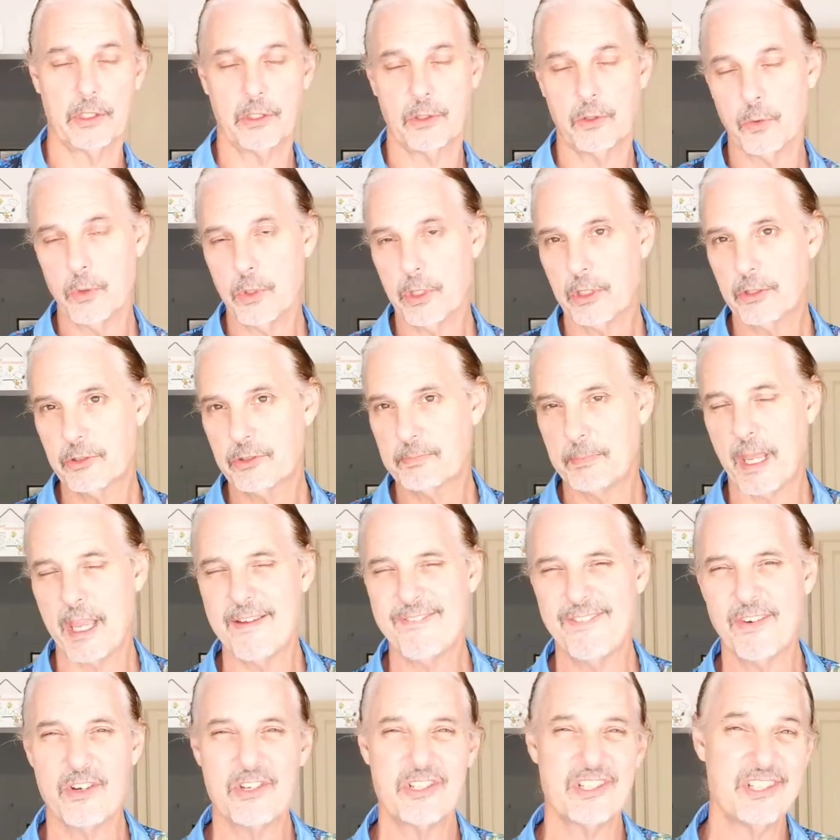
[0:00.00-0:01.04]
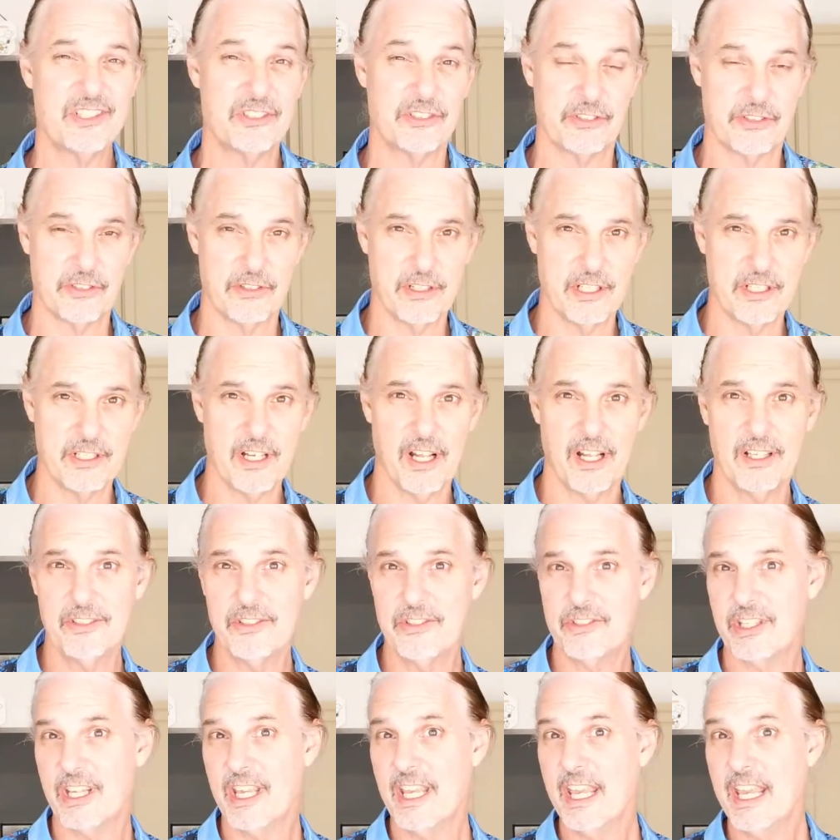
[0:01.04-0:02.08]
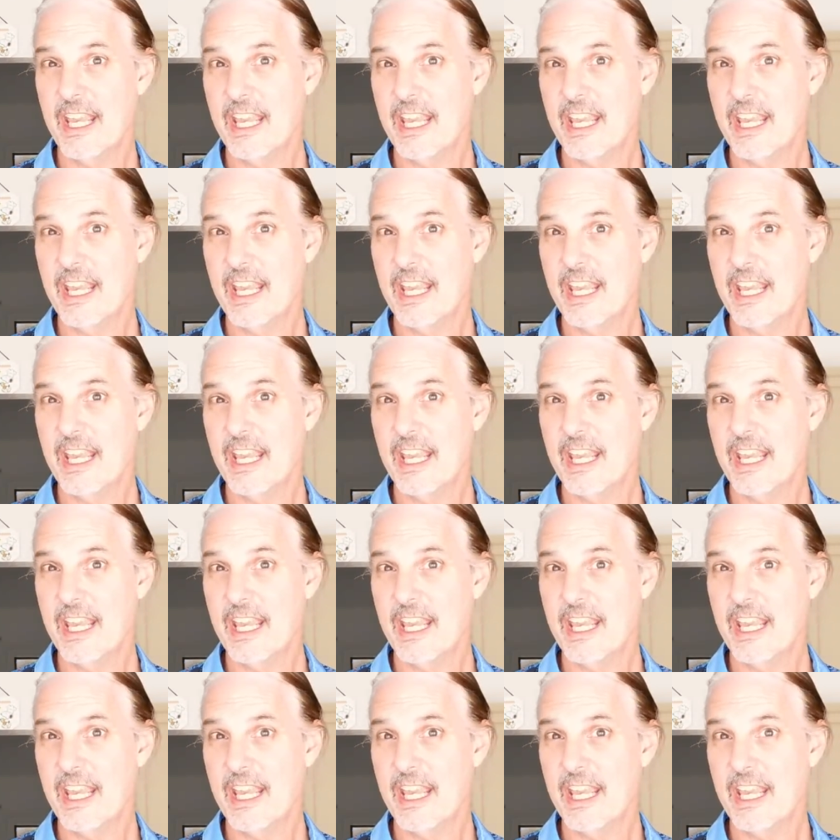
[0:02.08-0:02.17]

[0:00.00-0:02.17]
Gork's pay version is $30.